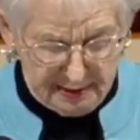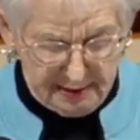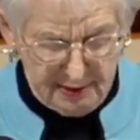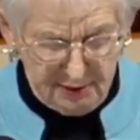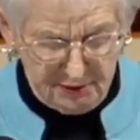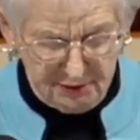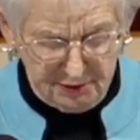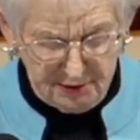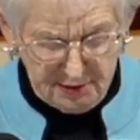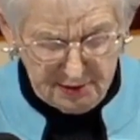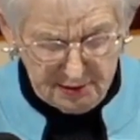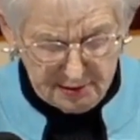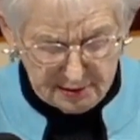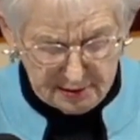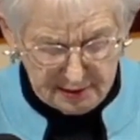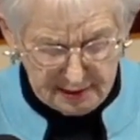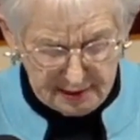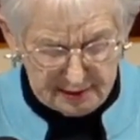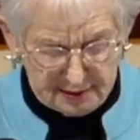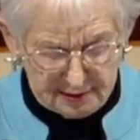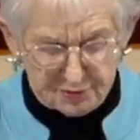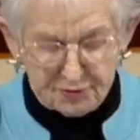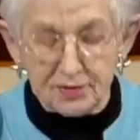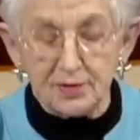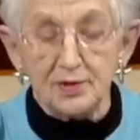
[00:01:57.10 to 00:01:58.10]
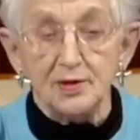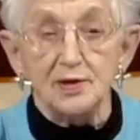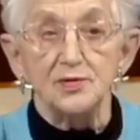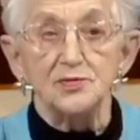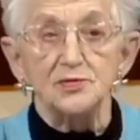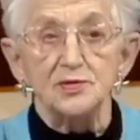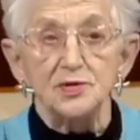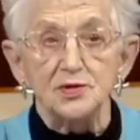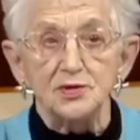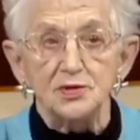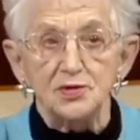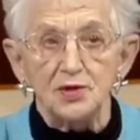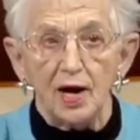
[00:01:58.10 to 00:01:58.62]
Anything less
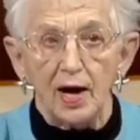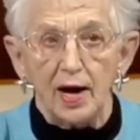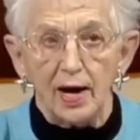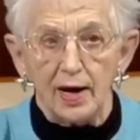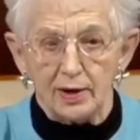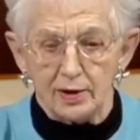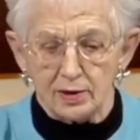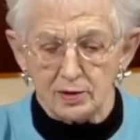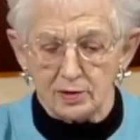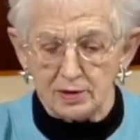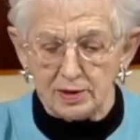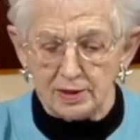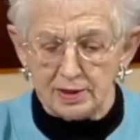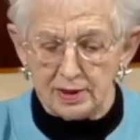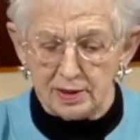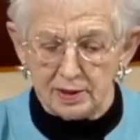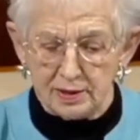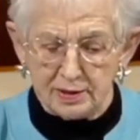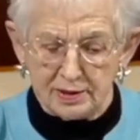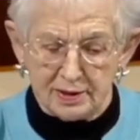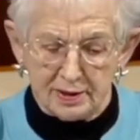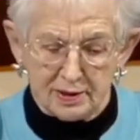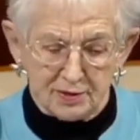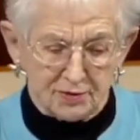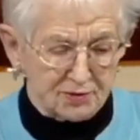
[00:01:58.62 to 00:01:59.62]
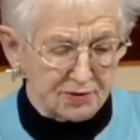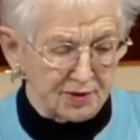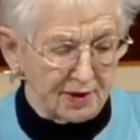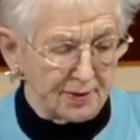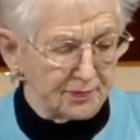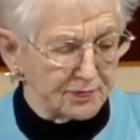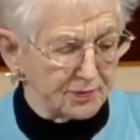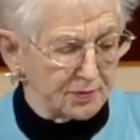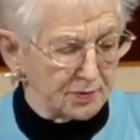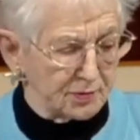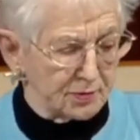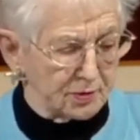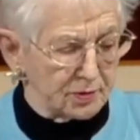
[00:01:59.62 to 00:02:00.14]
is entirely
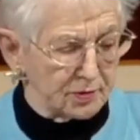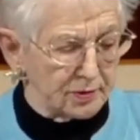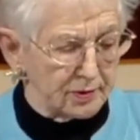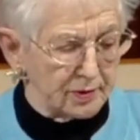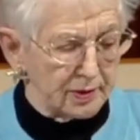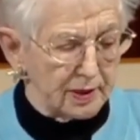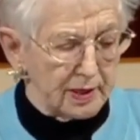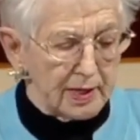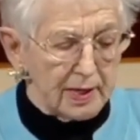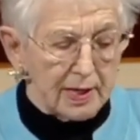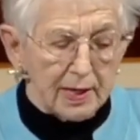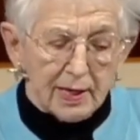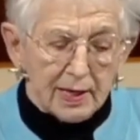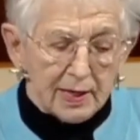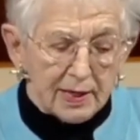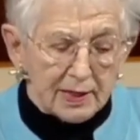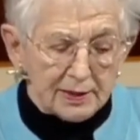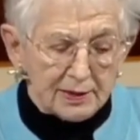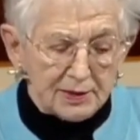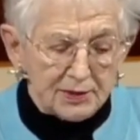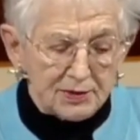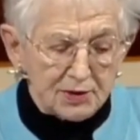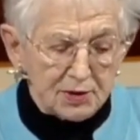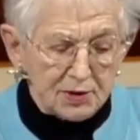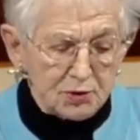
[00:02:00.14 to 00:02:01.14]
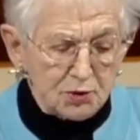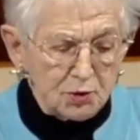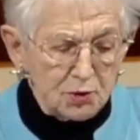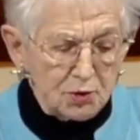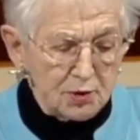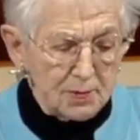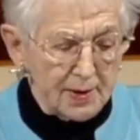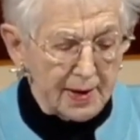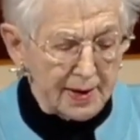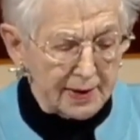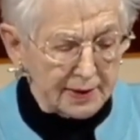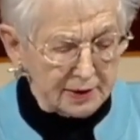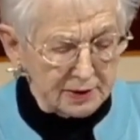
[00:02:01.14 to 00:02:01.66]
unacceptable. In
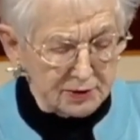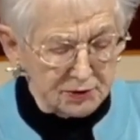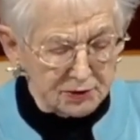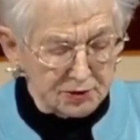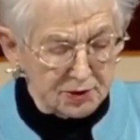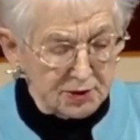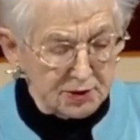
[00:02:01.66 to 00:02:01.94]
addition to my